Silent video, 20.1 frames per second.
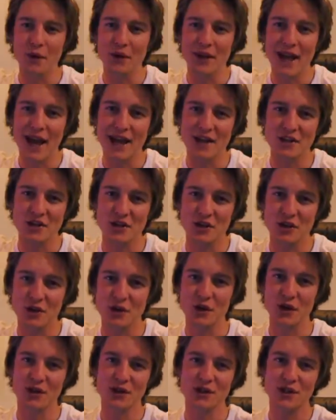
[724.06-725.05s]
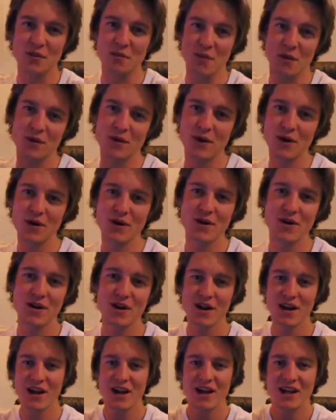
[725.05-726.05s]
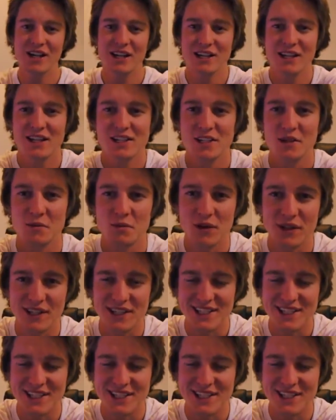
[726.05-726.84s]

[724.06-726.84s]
will catch you tomorrow. Let's just bring